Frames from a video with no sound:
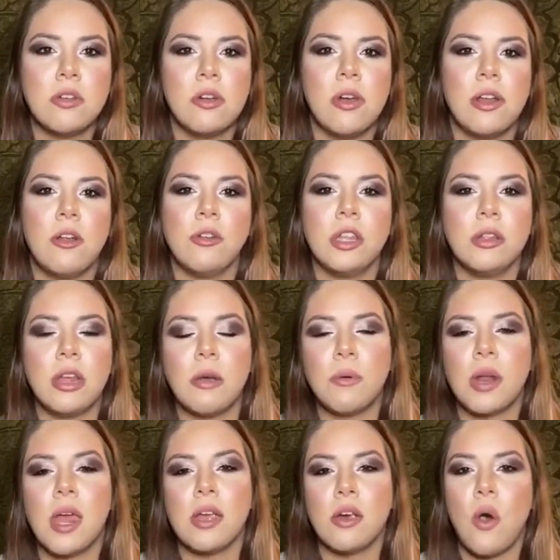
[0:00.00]
And only like when
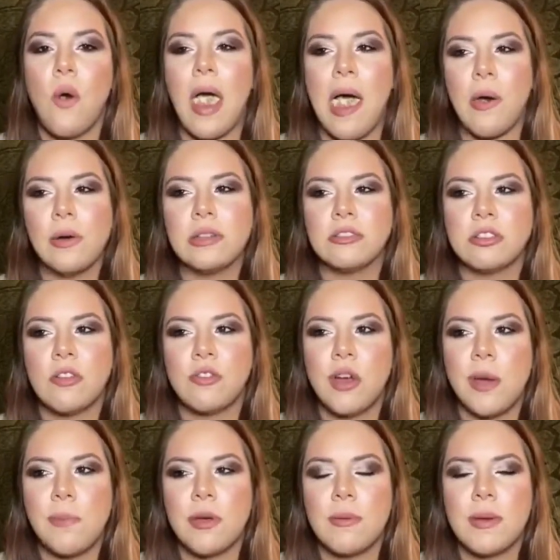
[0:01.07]
I go out and stuff do I
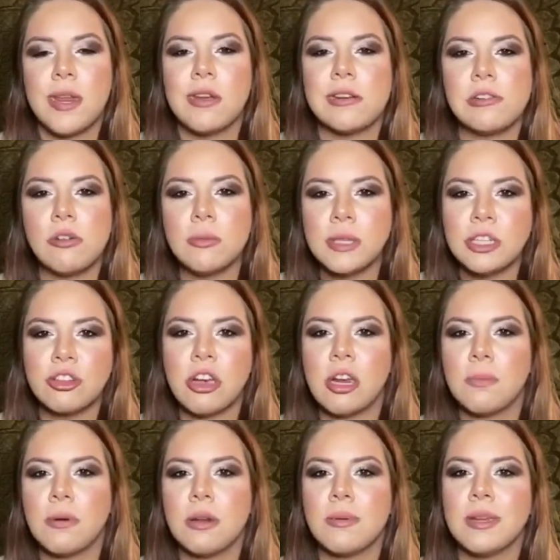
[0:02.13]
put them in. I normally try to
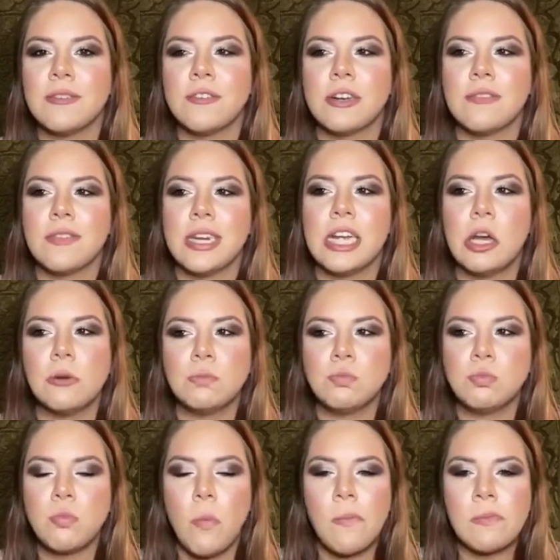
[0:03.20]
put them in for a video.
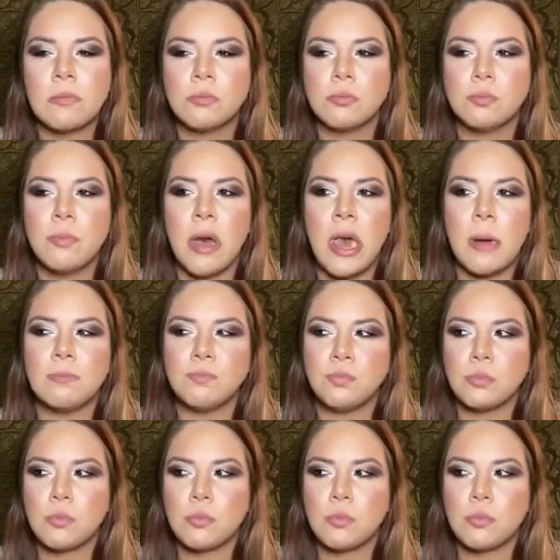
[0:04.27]
But